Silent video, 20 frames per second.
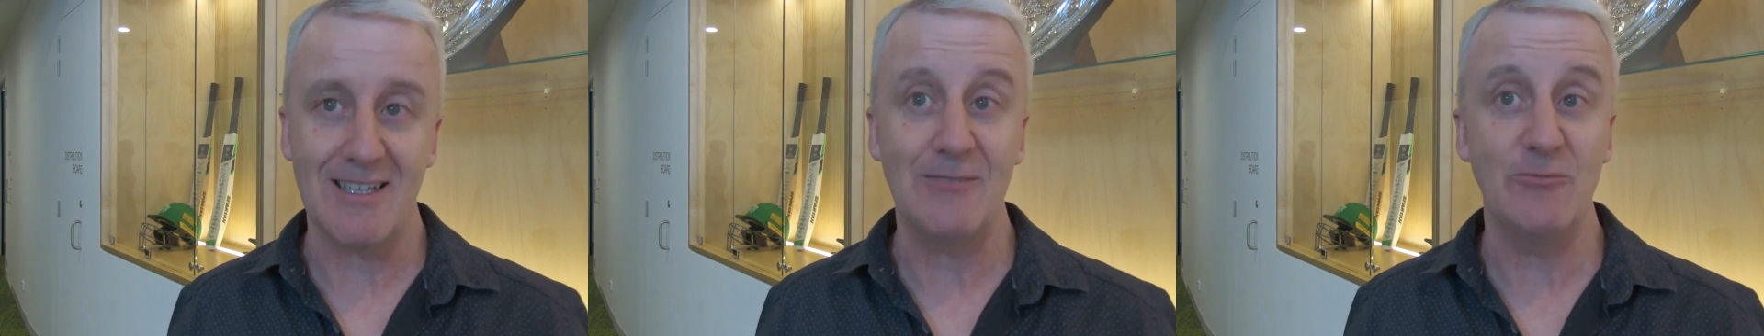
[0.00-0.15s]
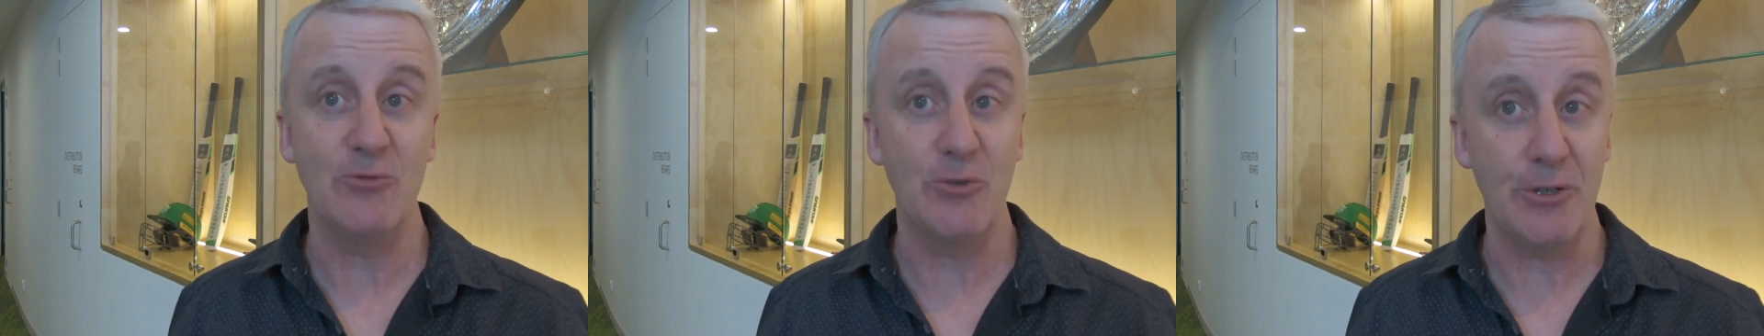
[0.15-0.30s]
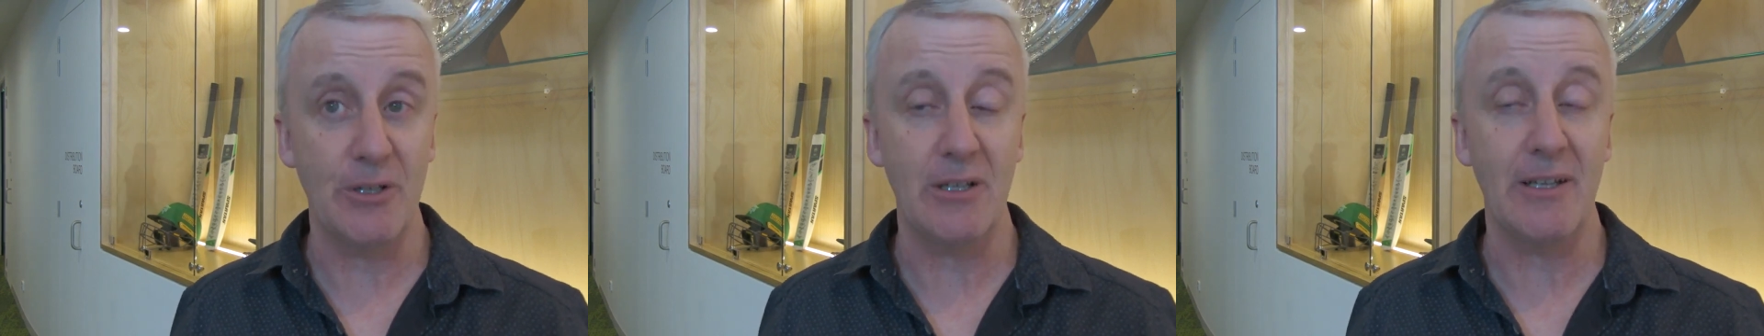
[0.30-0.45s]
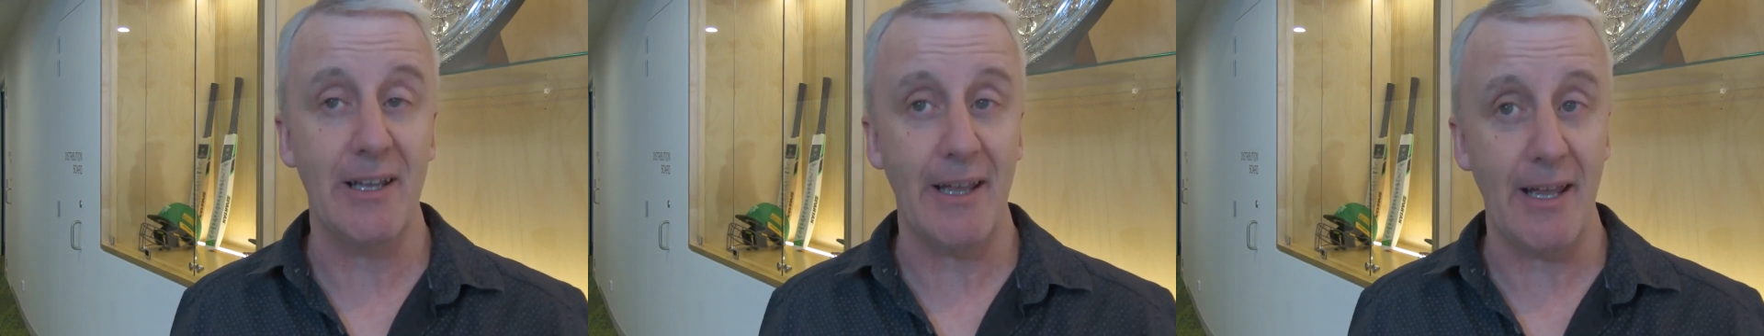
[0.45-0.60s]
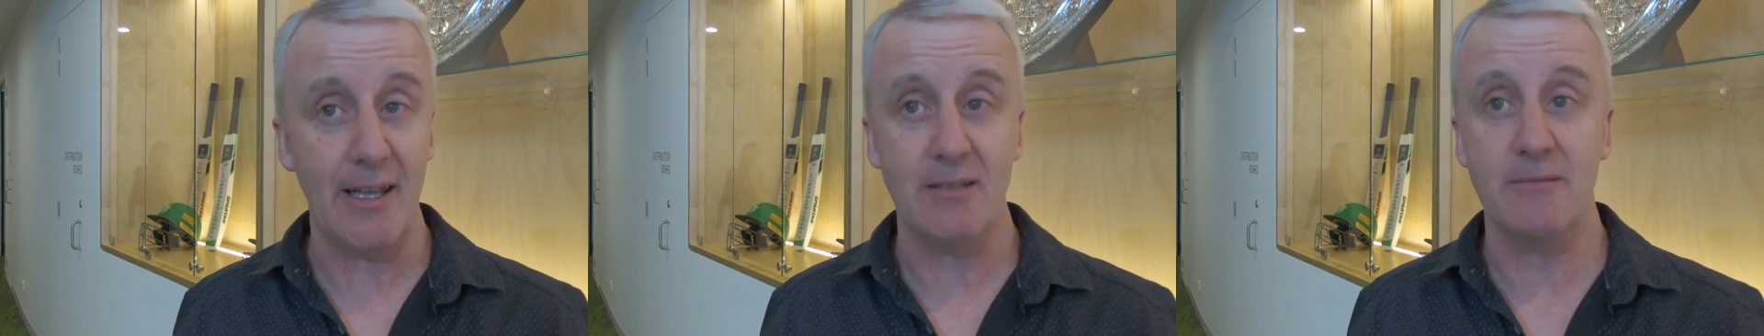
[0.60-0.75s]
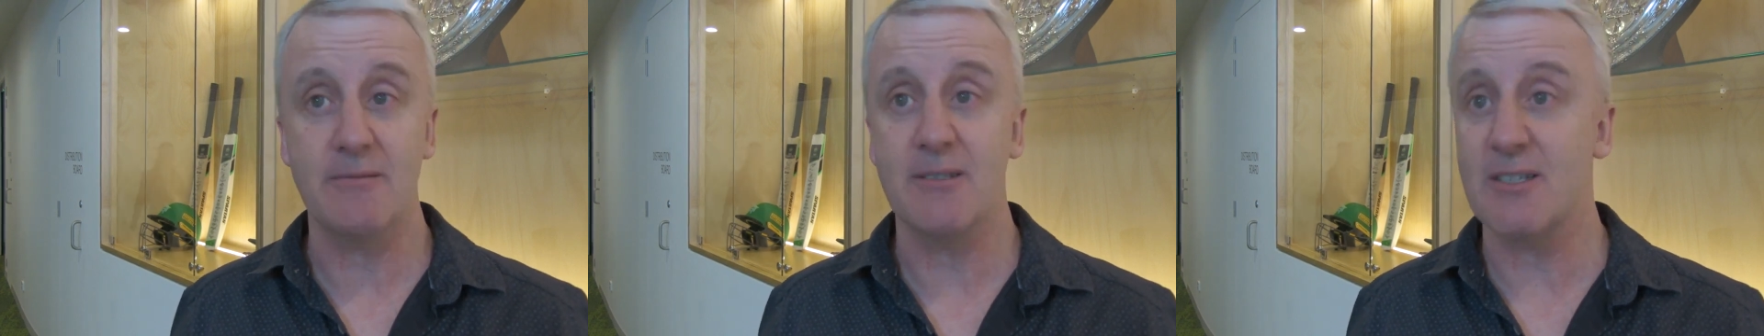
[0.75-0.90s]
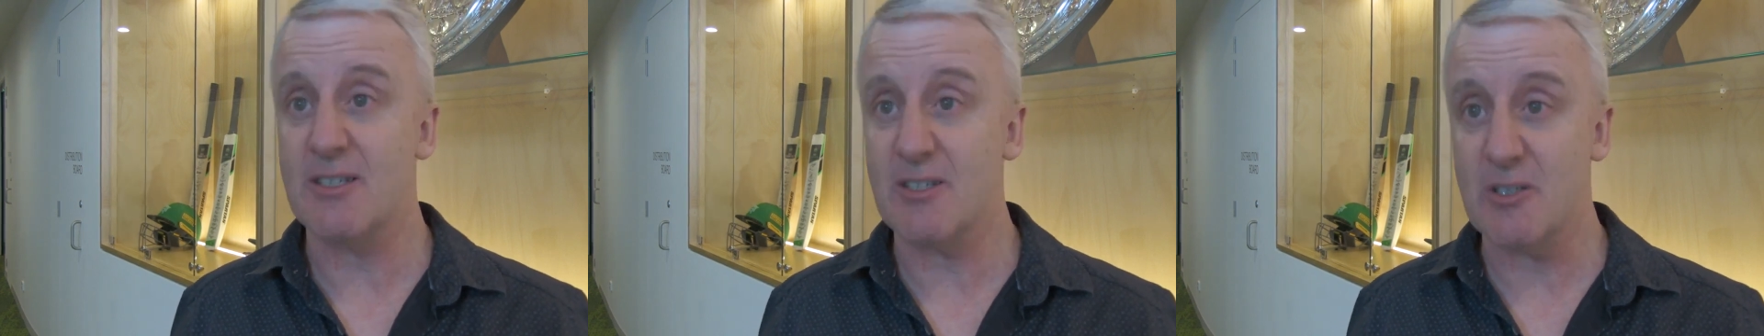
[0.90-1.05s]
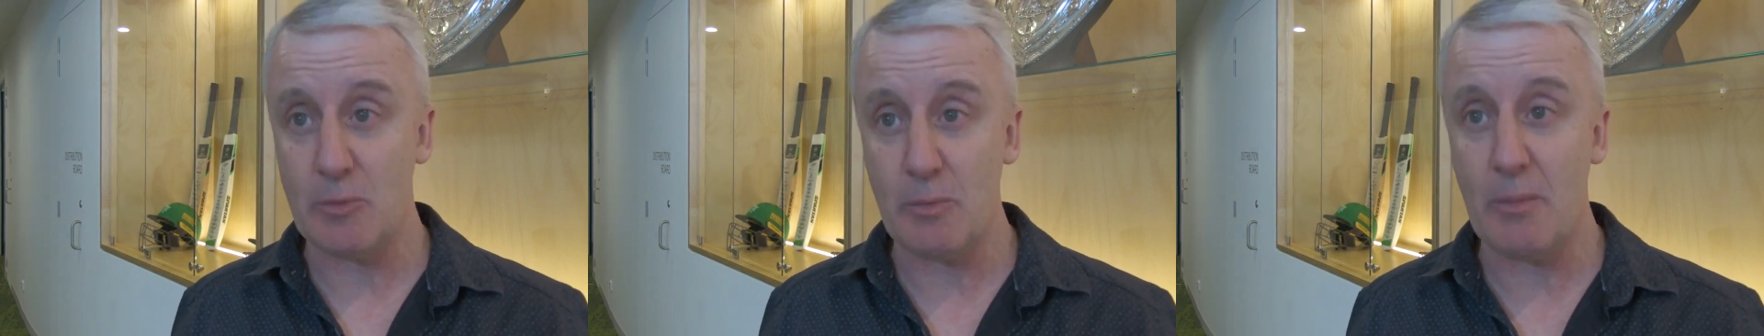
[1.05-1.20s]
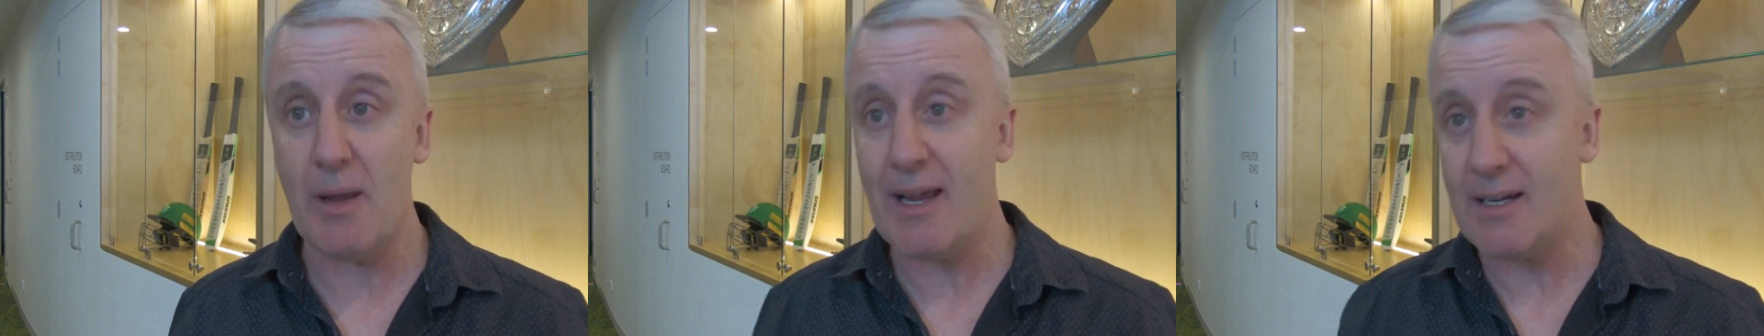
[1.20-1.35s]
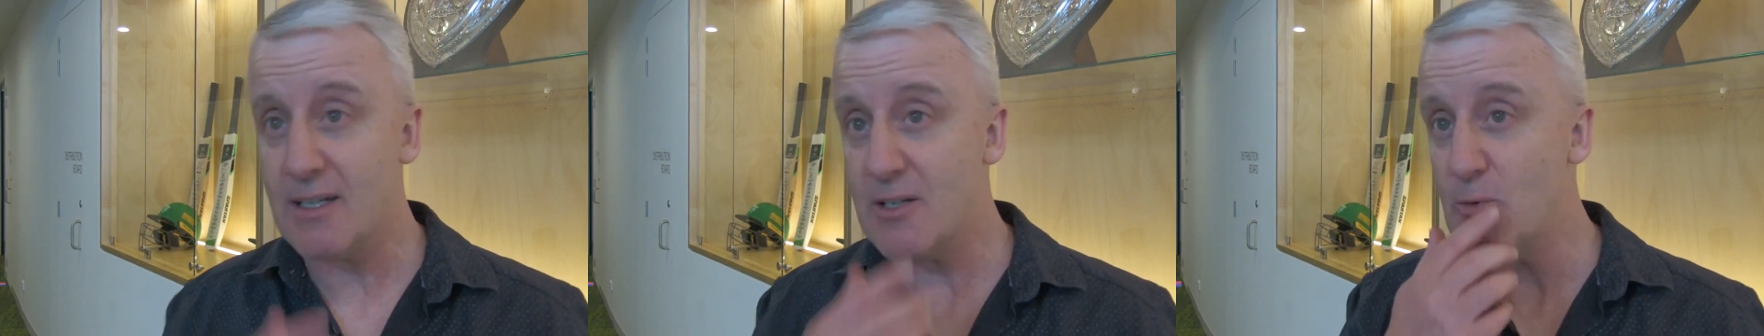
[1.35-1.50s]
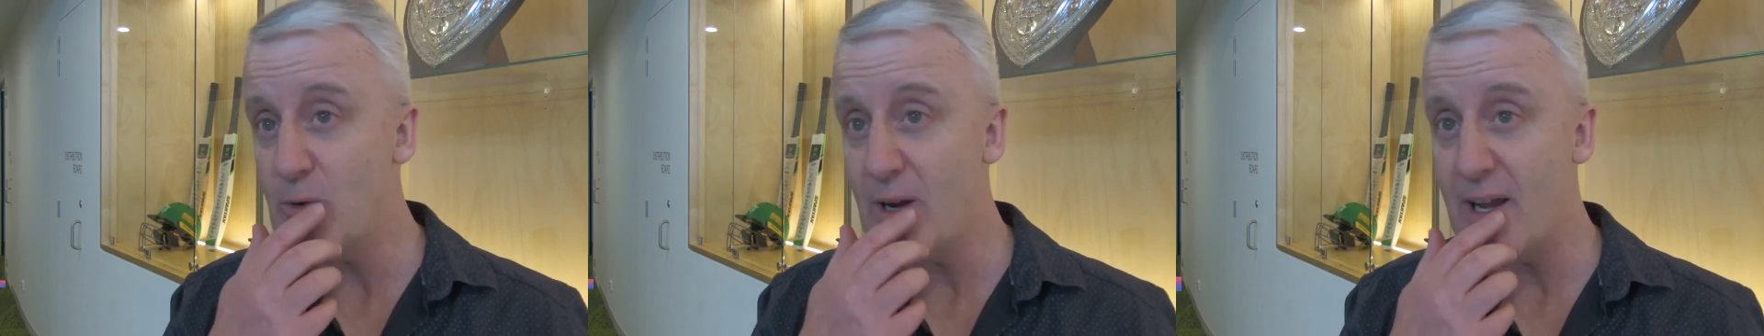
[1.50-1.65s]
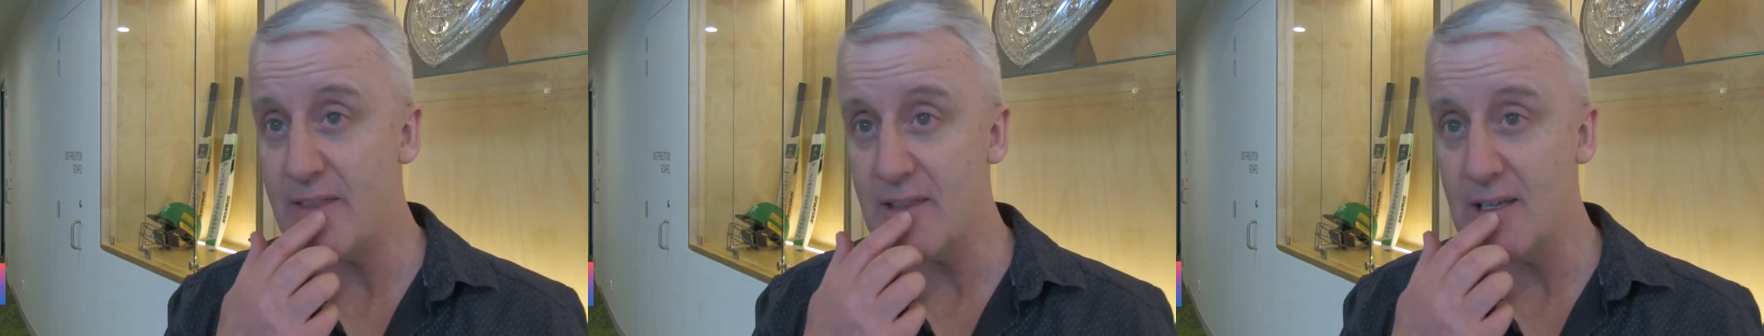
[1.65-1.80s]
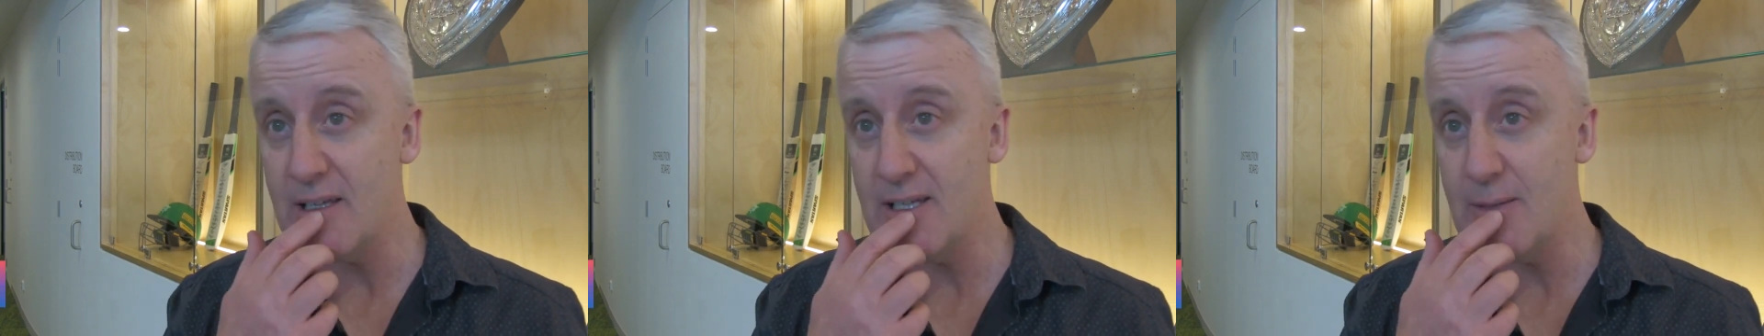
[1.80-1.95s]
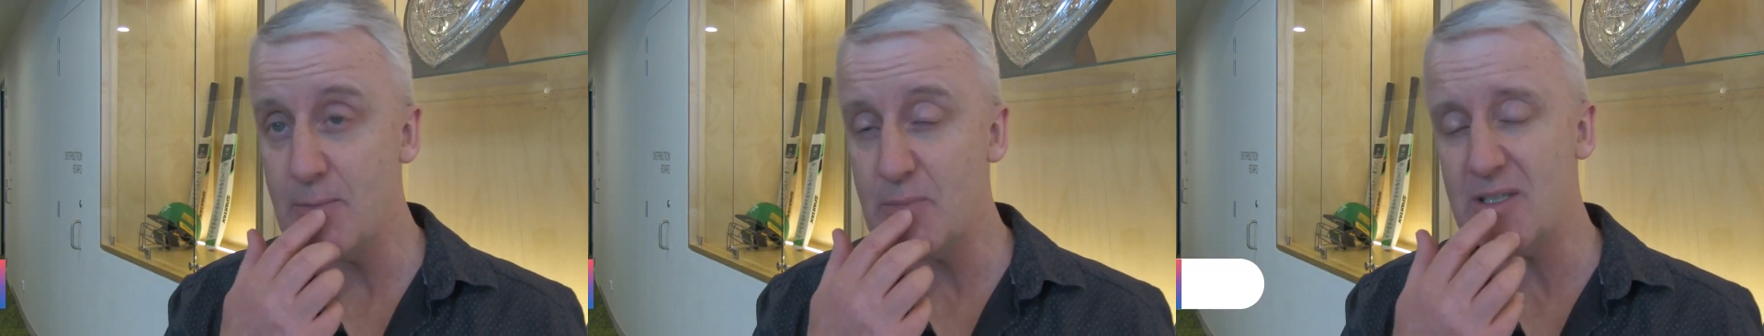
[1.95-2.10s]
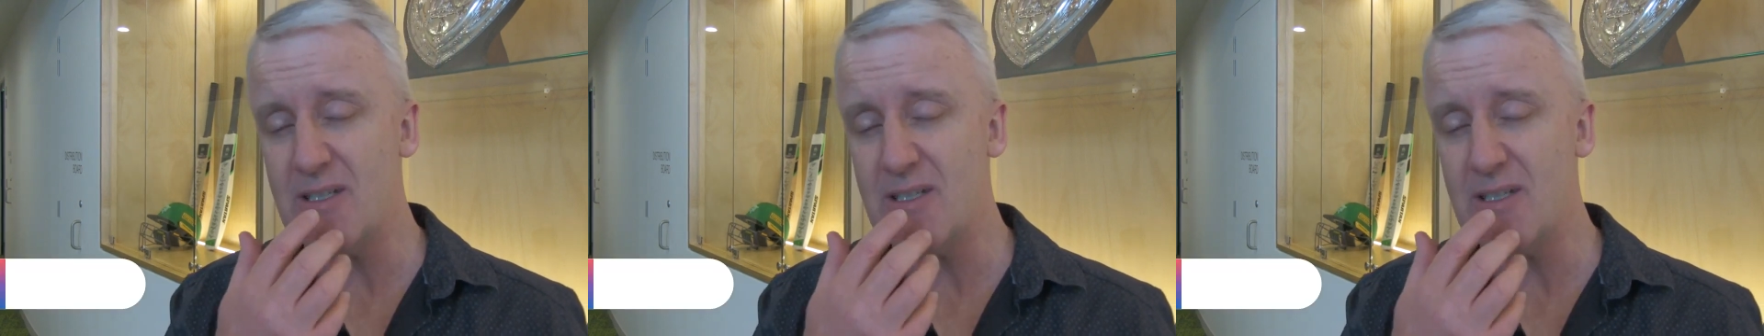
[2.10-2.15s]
really get smacked around the lips,